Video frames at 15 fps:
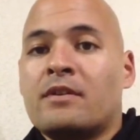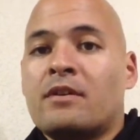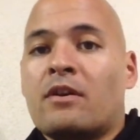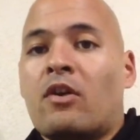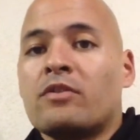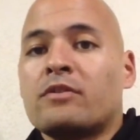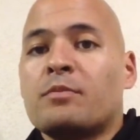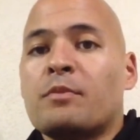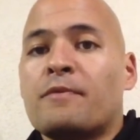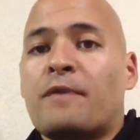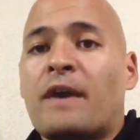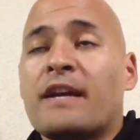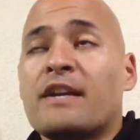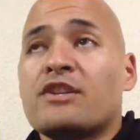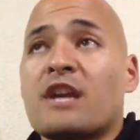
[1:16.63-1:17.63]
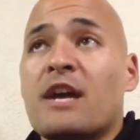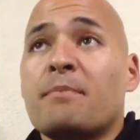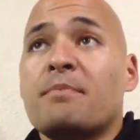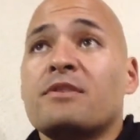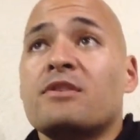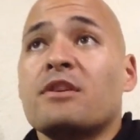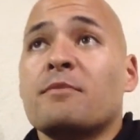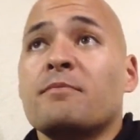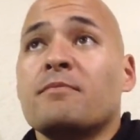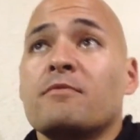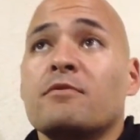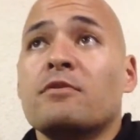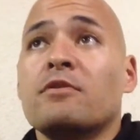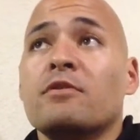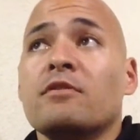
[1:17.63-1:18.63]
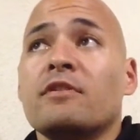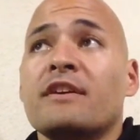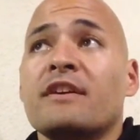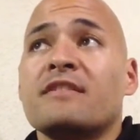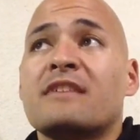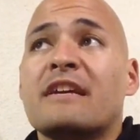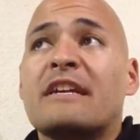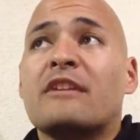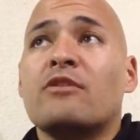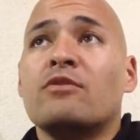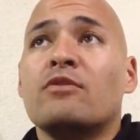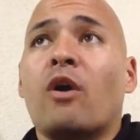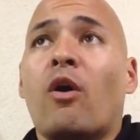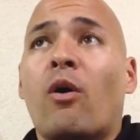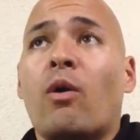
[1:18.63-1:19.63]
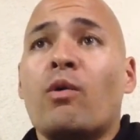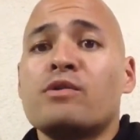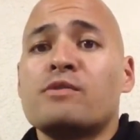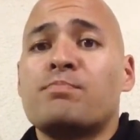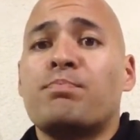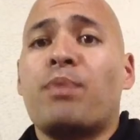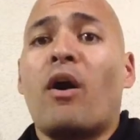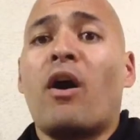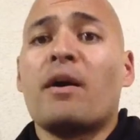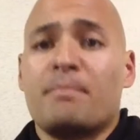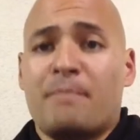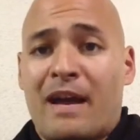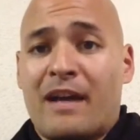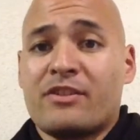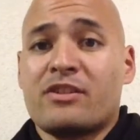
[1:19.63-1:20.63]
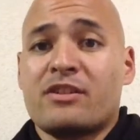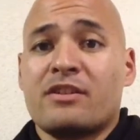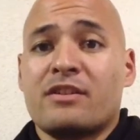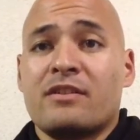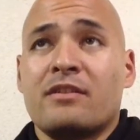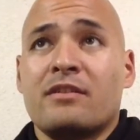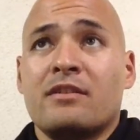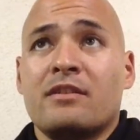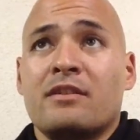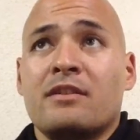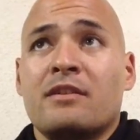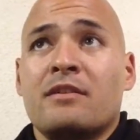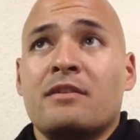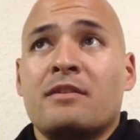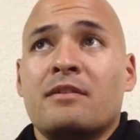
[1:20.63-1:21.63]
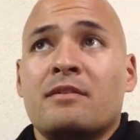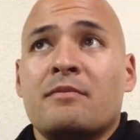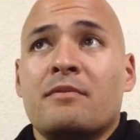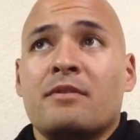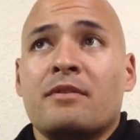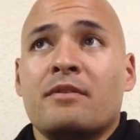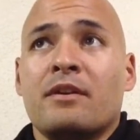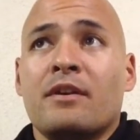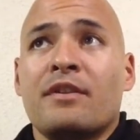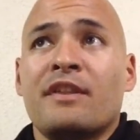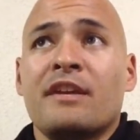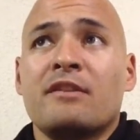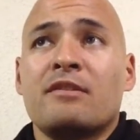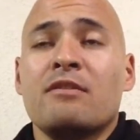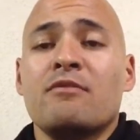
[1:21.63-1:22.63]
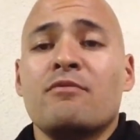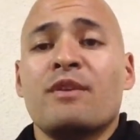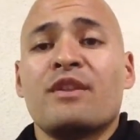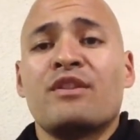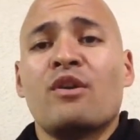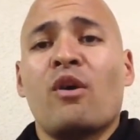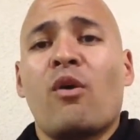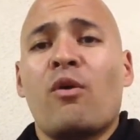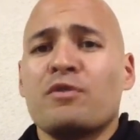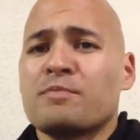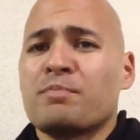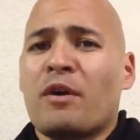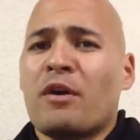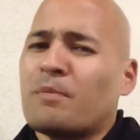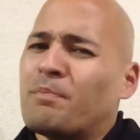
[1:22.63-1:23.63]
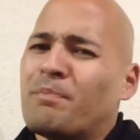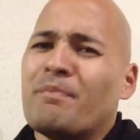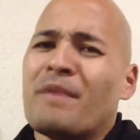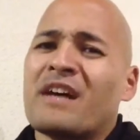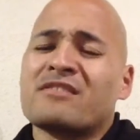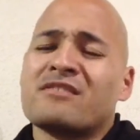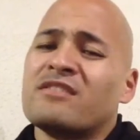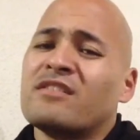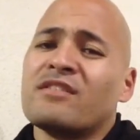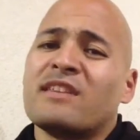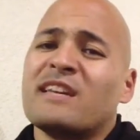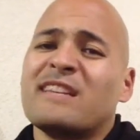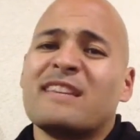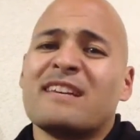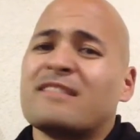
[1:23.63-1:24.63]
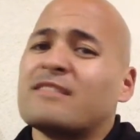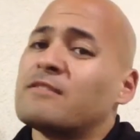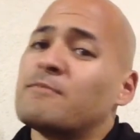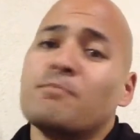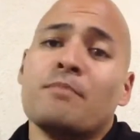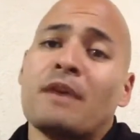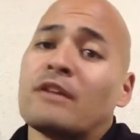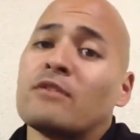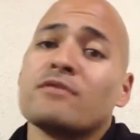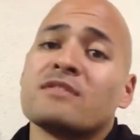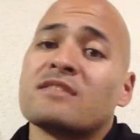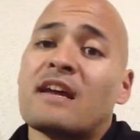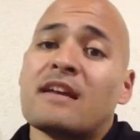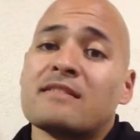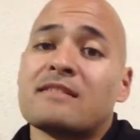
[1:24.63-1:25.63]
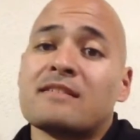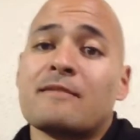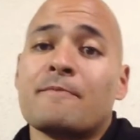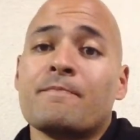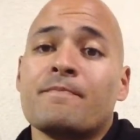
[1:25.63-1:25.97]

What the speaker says: Ultimate Fighting Championship literally is a no-holds-barred match. Nothing to do with no-holds-barred match, another thing that doesn't make no sense.